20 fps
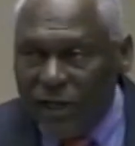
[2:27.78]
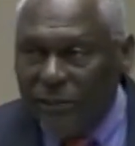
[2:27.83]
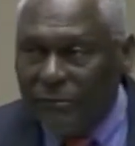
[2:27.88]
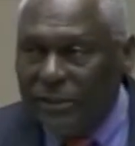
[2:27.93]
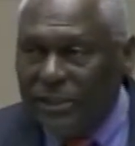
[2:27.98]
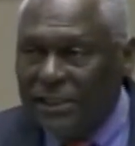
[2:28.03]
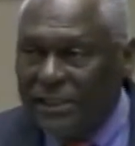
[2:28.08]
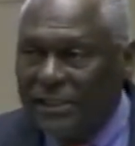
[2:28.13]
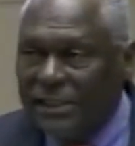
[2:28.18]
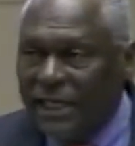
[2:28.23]
let
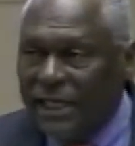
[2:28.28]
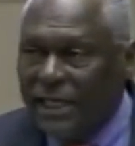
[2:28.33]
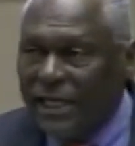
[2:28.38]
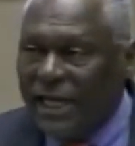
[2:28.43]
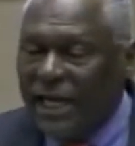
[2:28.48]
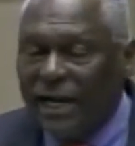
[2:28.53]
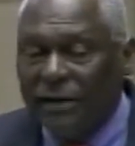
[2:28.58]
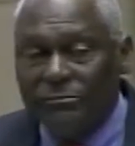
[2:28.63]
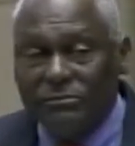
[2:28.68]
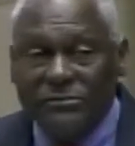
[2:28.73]
me just tell you,
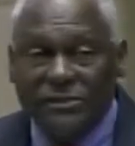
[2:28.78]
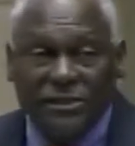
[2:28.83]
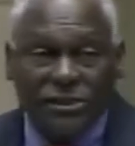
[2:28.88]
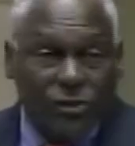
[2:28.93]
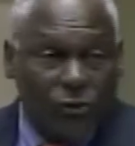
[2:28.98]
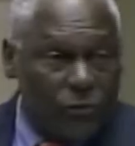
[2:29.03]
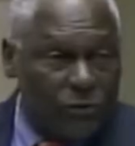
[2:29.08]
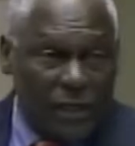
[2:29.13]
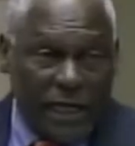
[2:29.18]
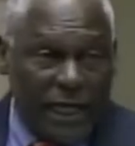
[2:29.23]
and I'm
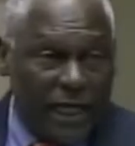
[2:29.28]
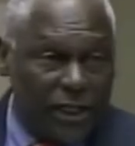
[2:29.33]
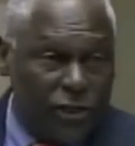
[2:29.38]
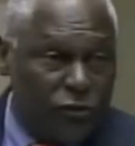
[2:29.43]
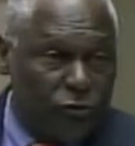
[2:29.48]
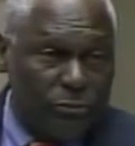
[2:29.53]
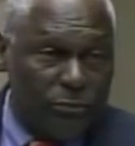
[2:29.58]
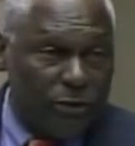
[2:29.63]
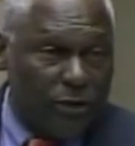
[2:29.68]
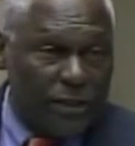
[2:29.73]
so glad
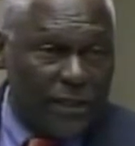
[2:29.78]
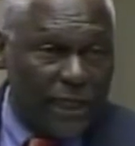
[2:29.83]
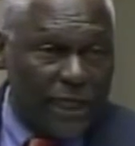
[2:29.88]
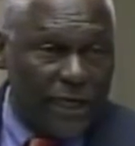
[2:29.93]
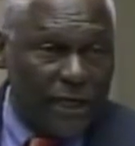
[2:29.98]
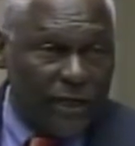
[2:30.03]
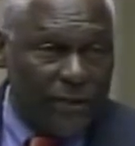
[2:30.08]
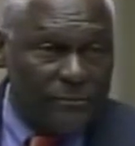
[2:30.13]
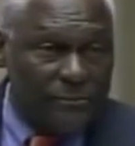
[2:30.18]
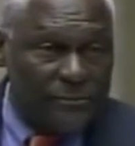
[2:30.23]
you brought
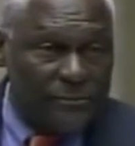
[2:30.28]
that up.